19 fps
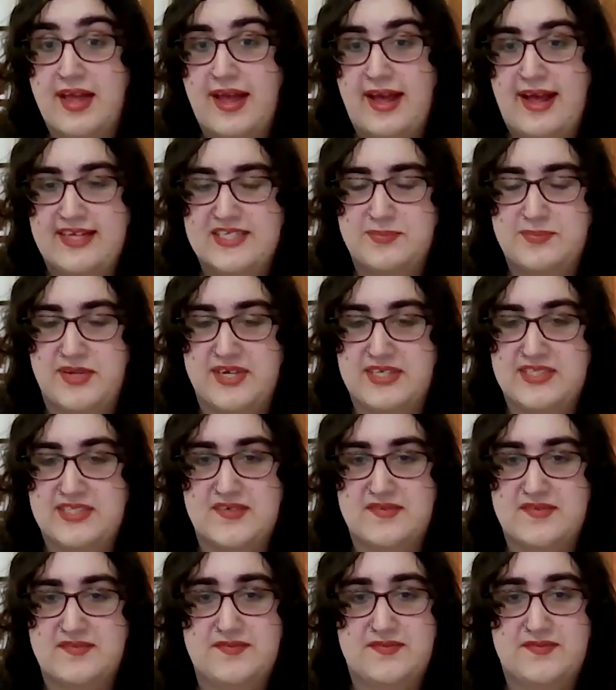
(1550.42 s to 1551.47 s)
aspects
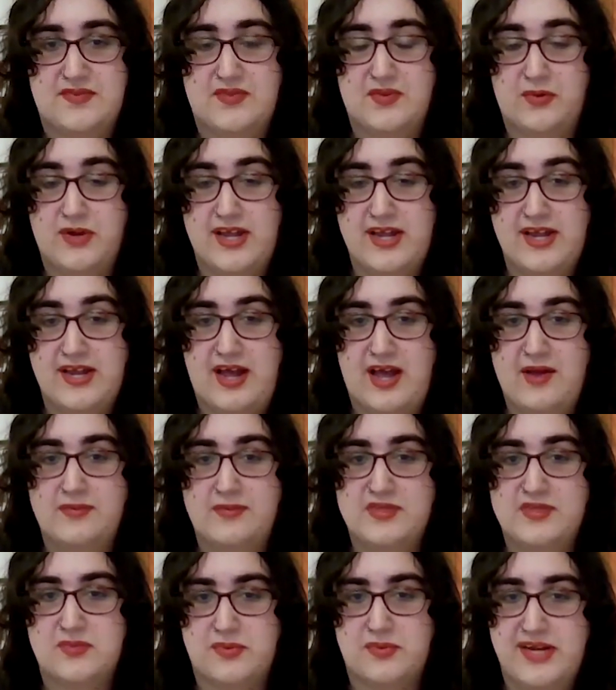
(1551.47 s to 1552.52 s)
of the way I
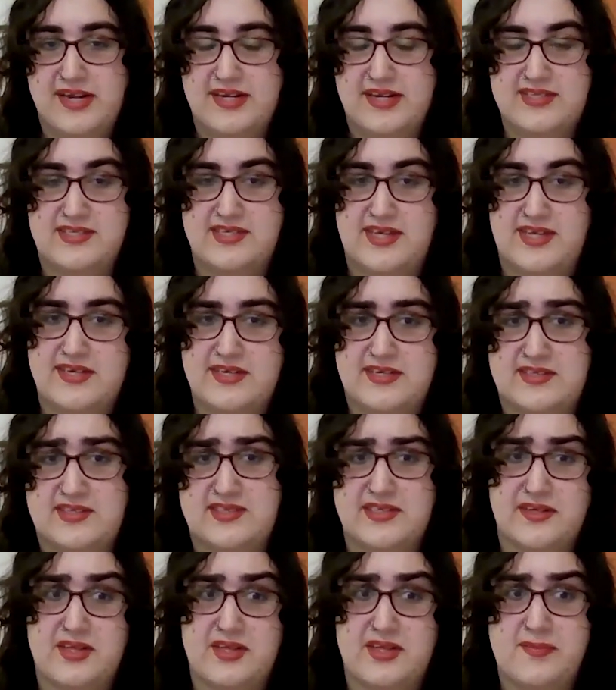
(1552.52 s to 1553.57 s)
was raised, not
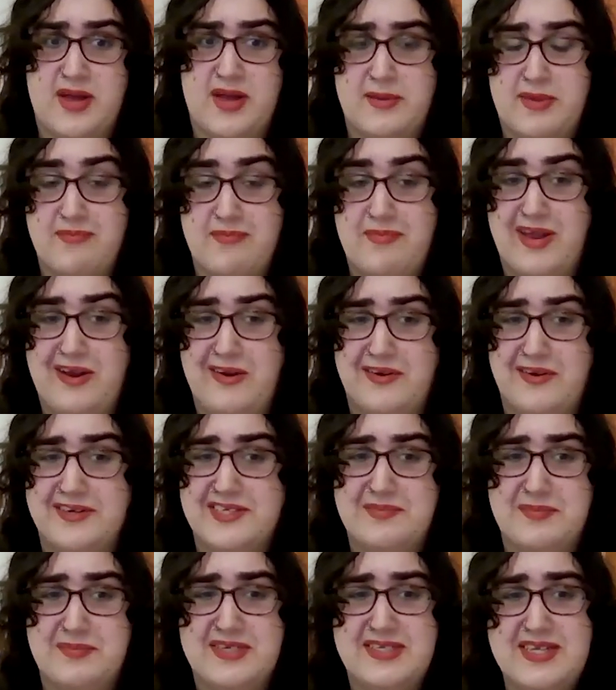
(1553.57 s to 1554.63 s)
necessarily by my
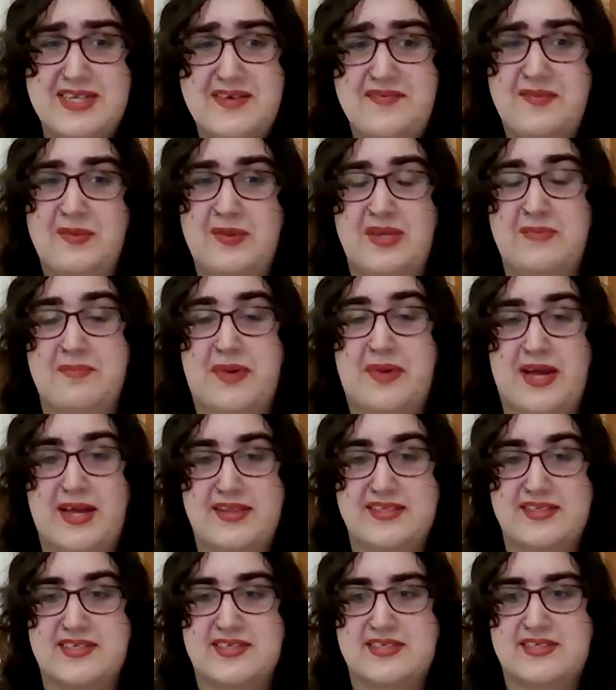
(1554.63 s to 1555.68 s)
parents, but definitely by
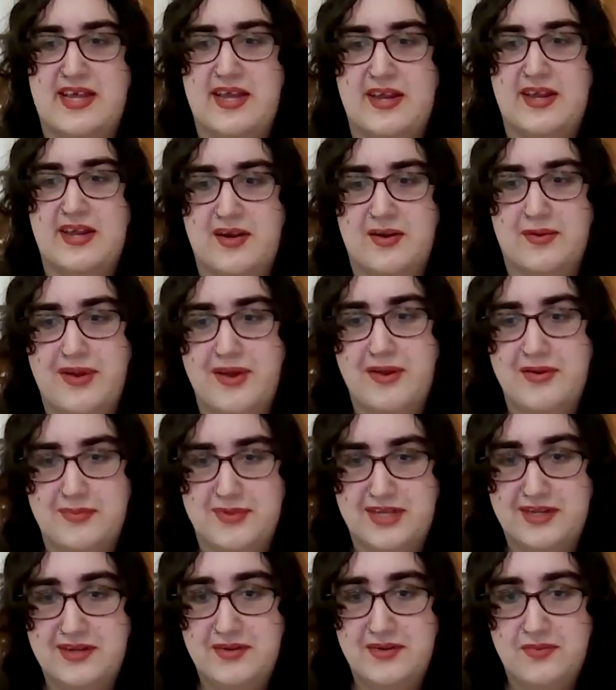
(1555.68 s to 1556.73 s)
the society around
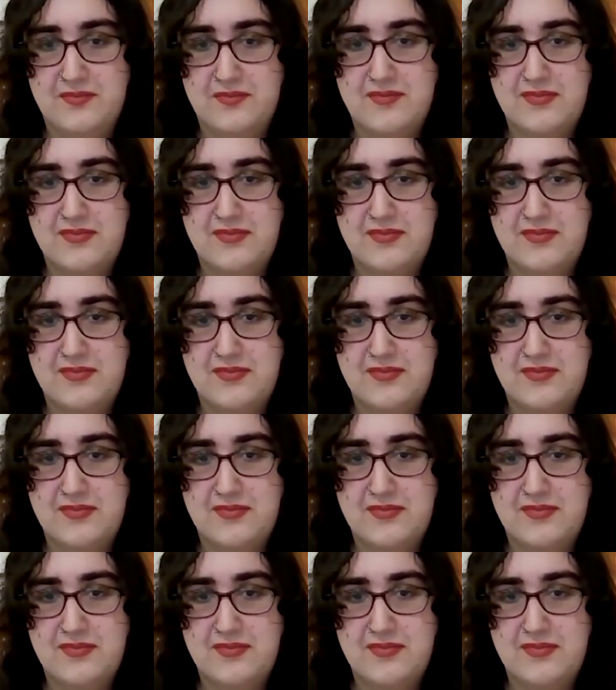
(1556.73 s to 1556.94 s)
me.